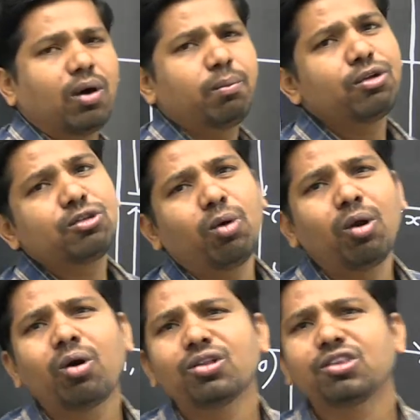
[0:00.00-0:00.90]
one more small
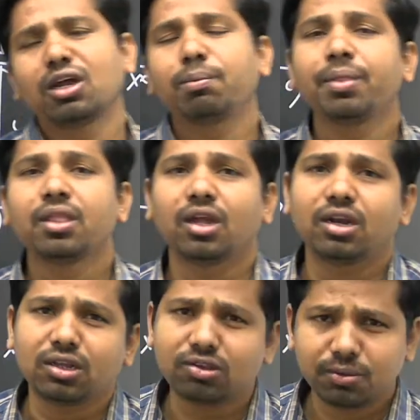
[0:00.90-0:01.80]
concept, that
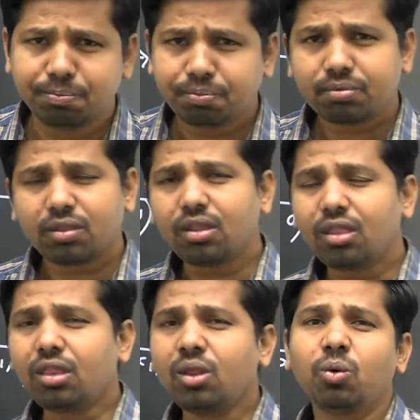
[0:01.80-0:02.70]
is
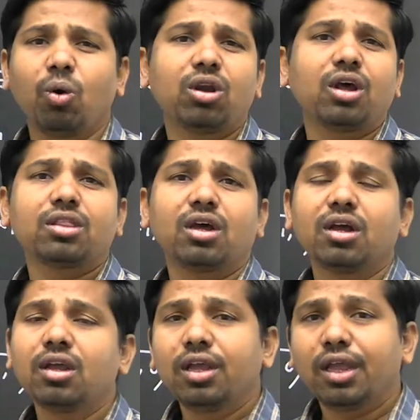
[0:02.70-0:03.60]
what are
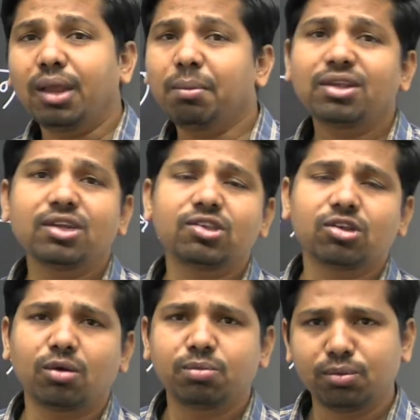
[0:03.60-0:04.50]
the images
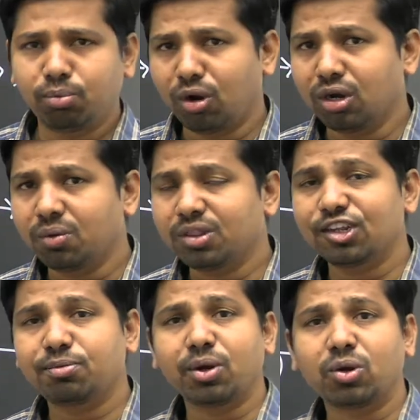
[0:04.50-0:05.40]
of the point with
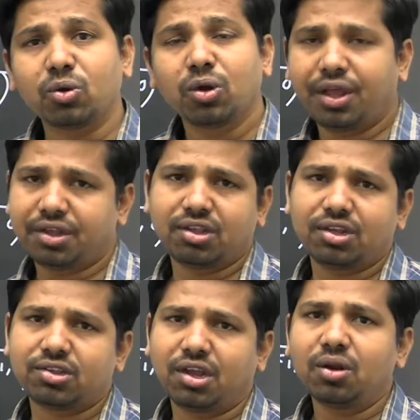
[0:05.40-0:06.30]
respect to
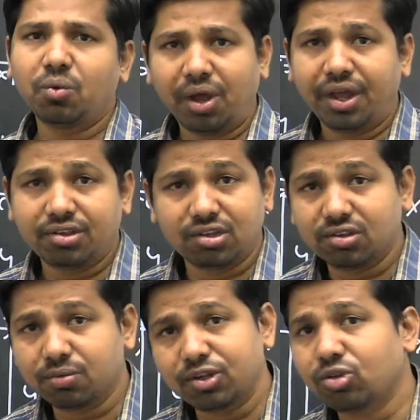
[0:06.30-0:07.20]
x-axis and
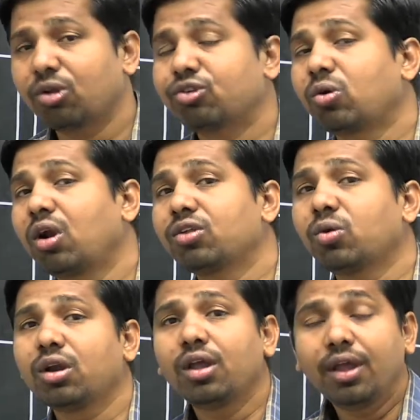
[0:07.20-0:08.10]
y-axis, which is also called as
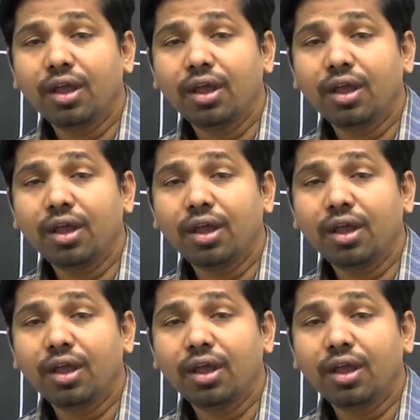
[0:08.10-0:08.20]
what?